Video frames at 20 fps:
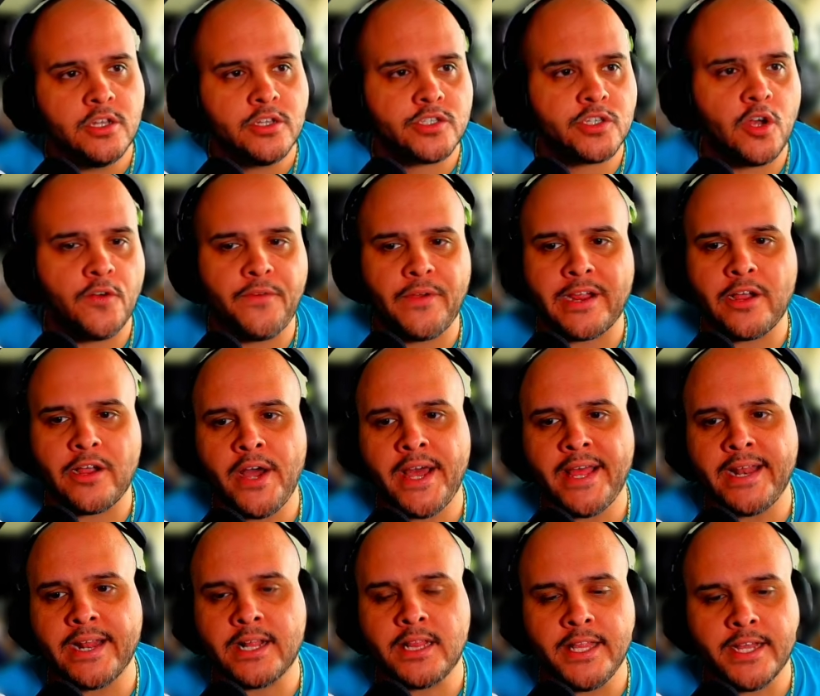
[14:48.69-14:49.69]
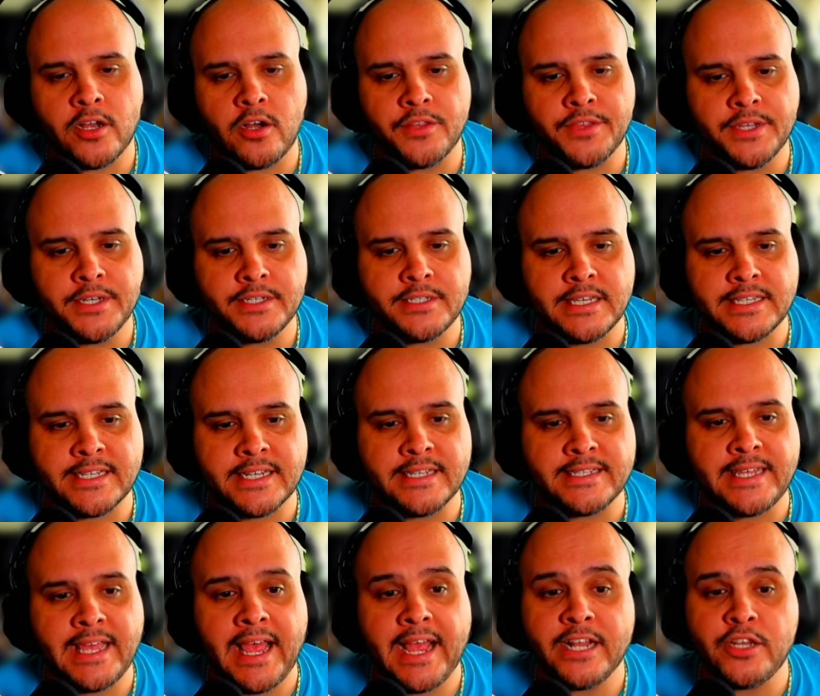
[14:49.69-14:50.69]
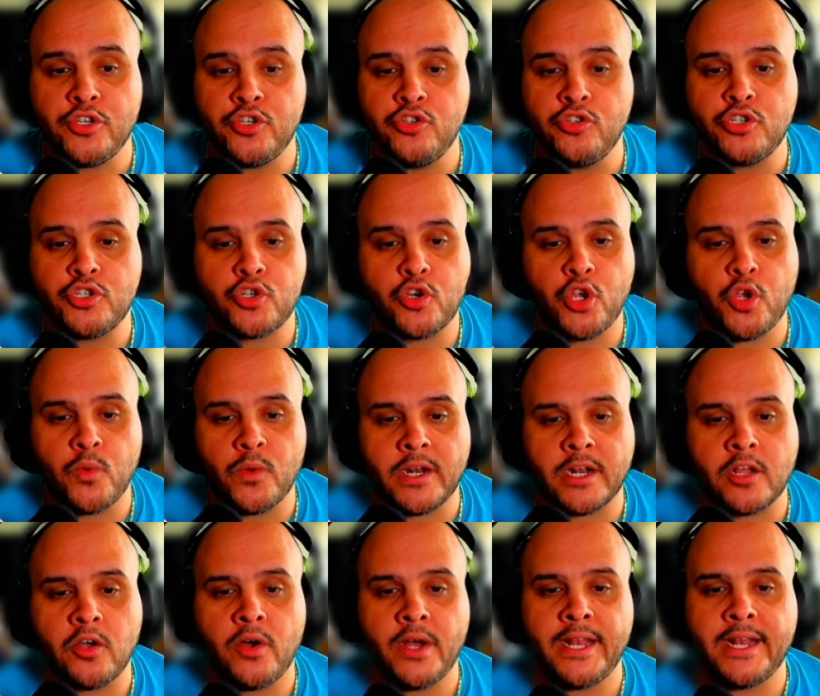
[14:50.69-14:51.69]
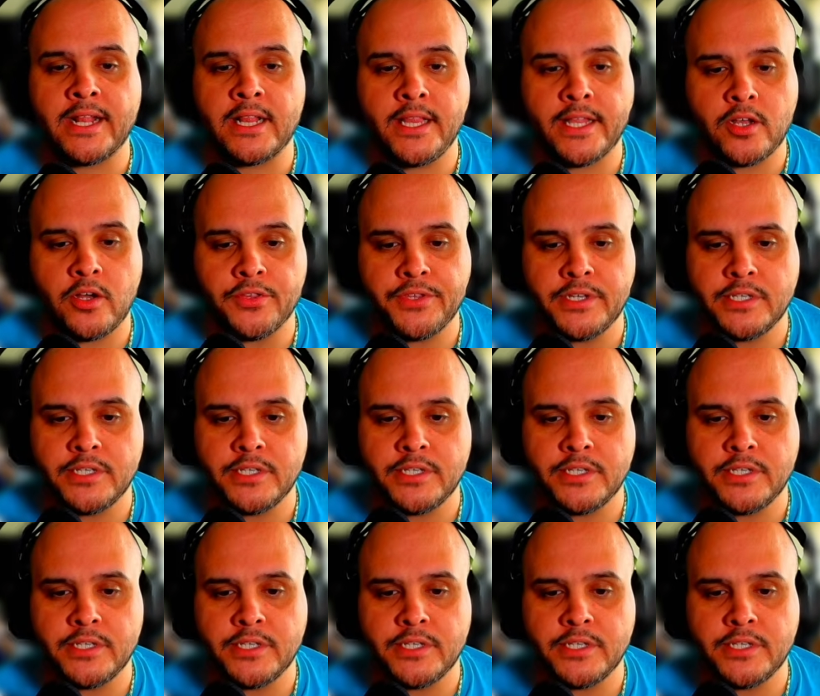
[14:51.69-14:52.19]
So if ahead and click on this, it's gonna say, hey, do you sure you want to go ahead and click on